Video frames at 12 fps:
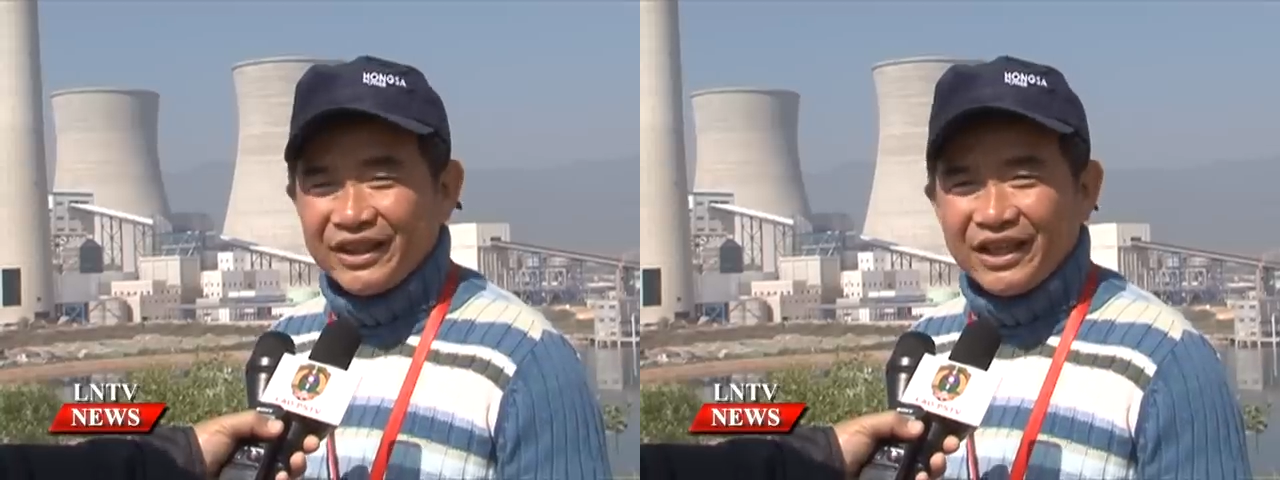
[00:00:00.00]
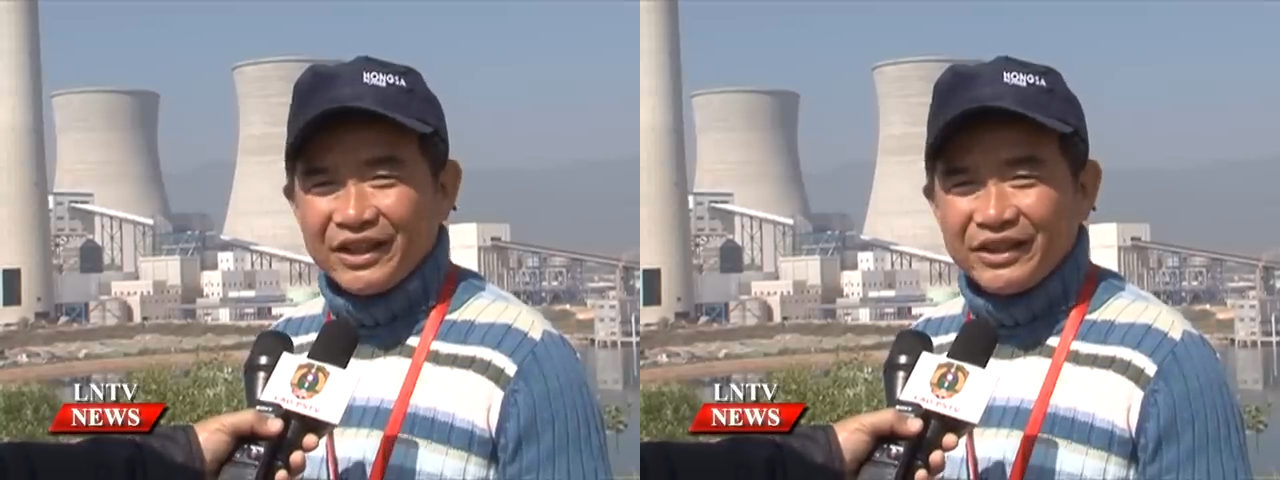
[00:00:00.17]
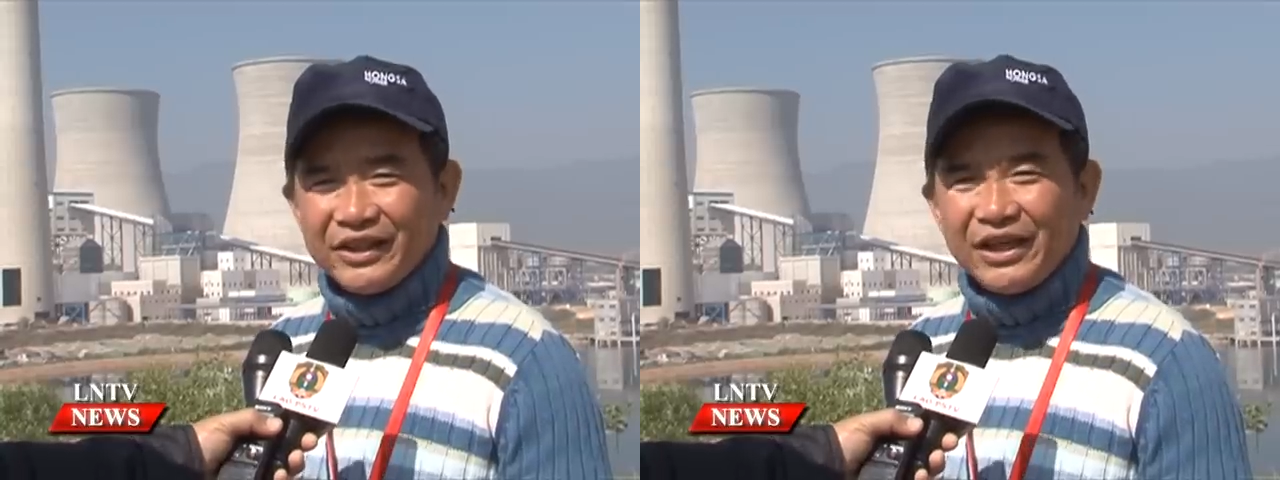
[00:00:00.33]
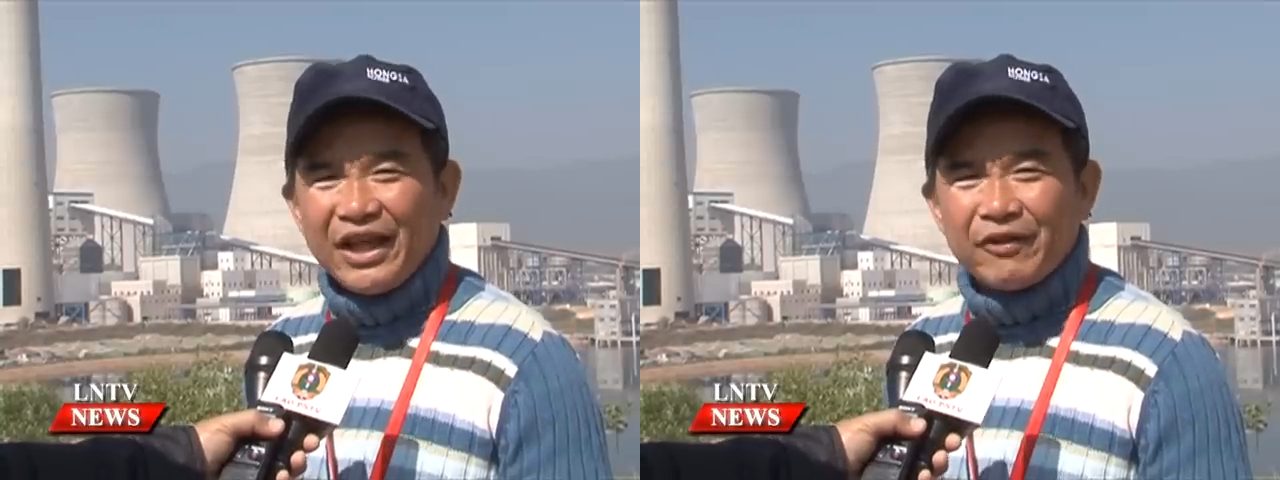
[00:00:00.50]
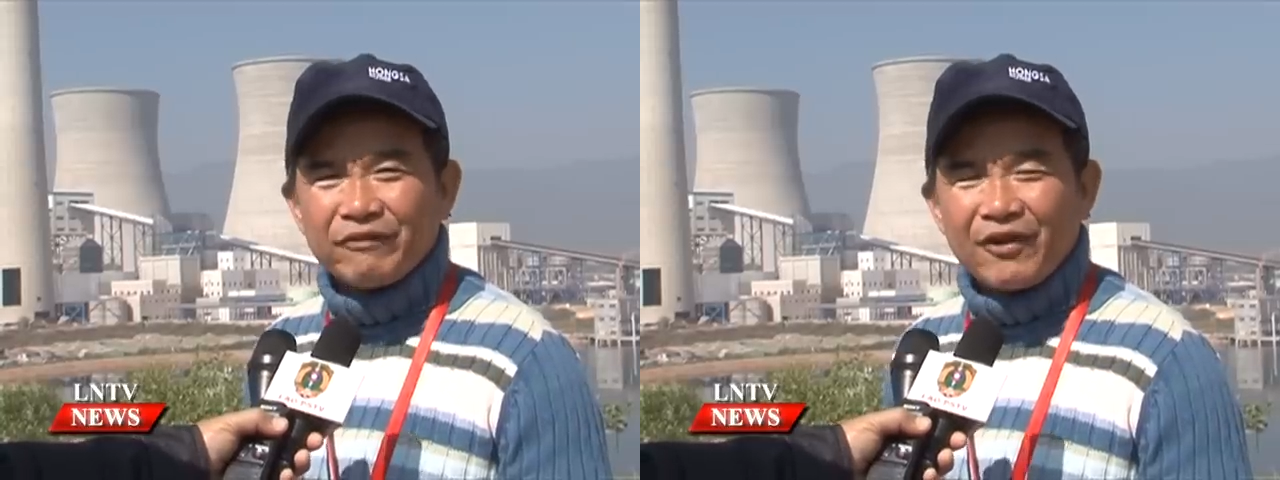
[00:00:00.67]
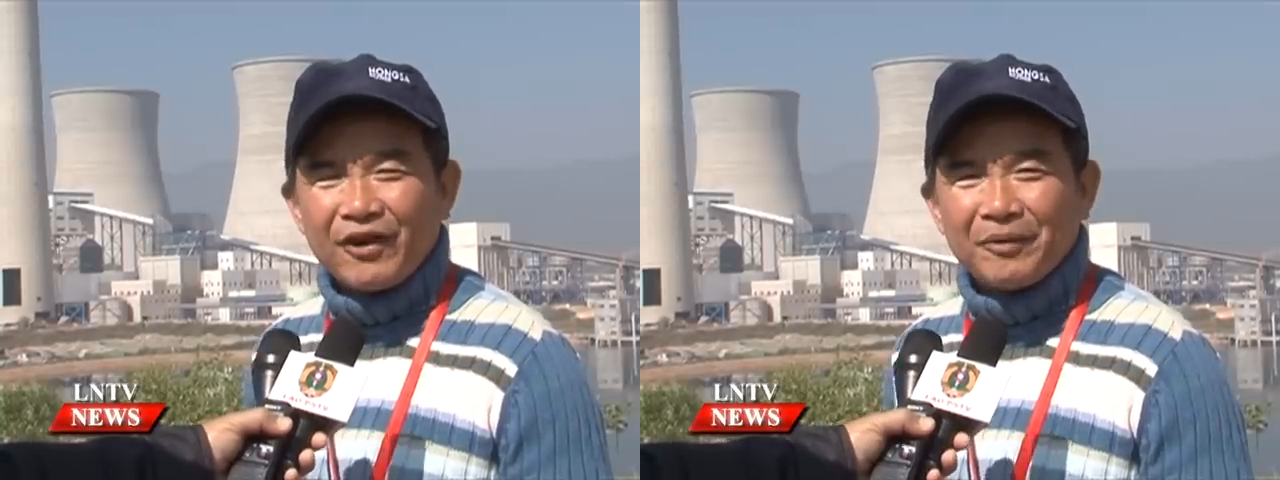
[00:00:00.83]
uh, delay
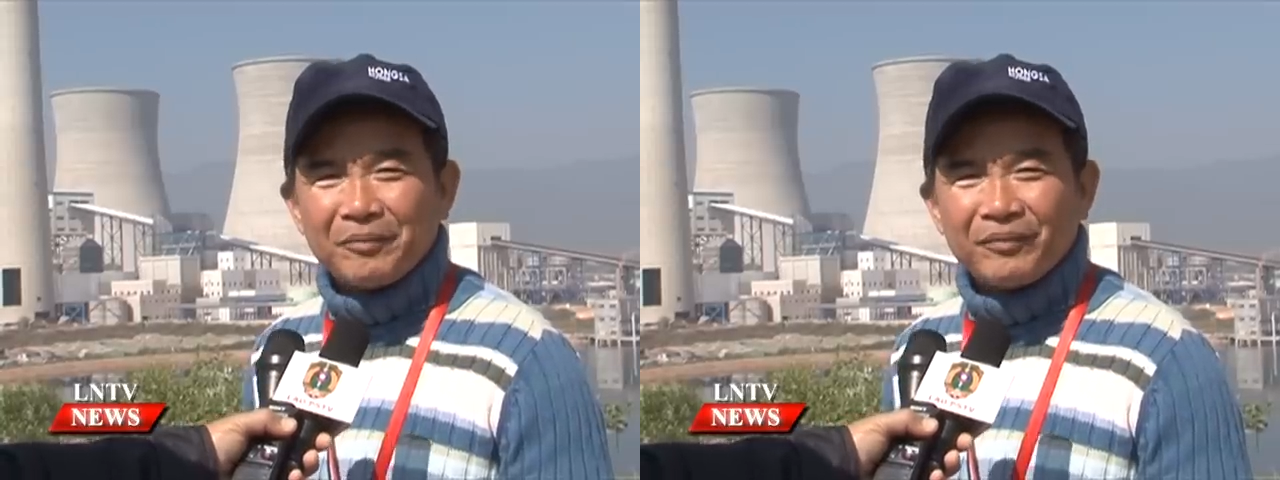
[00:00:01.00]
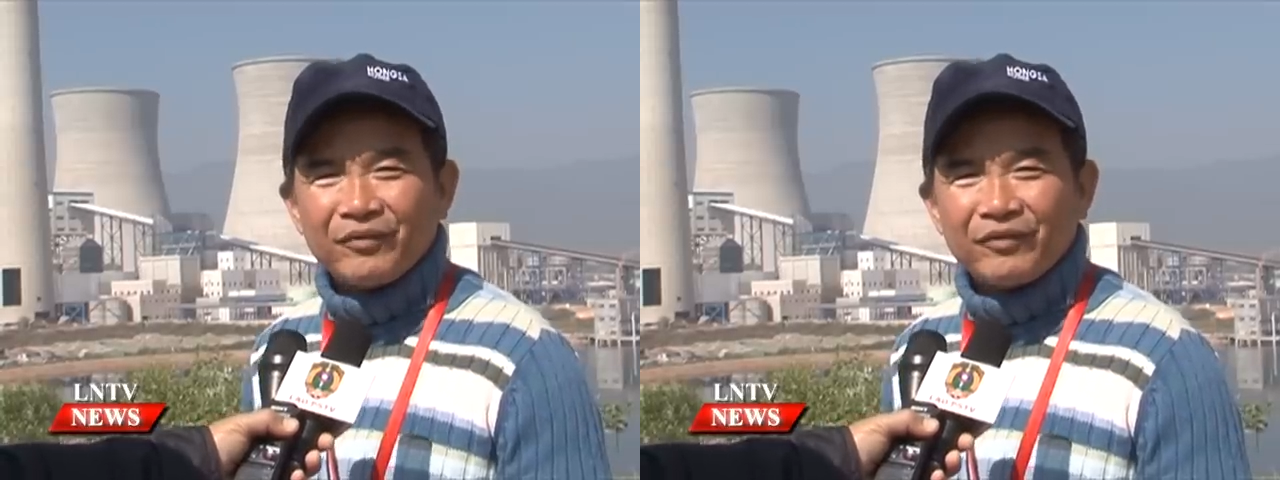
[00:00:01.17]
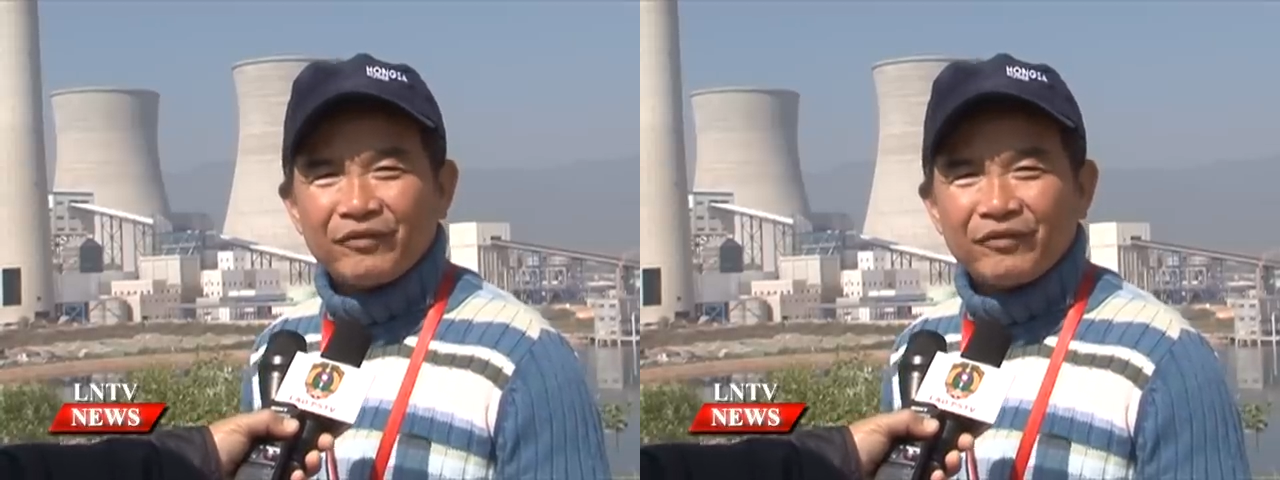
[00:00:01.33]
from,